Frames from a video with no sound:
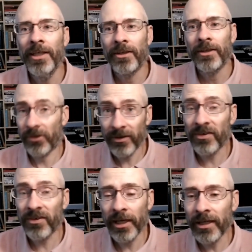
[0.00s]
So
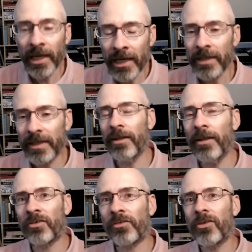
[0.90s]

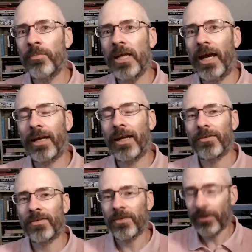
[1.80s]
it strikes me
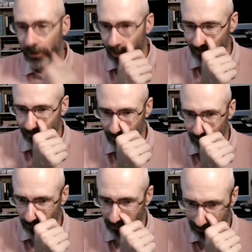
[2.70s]
as a couple of things
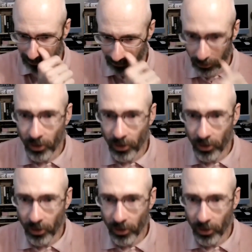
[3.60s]
going on here.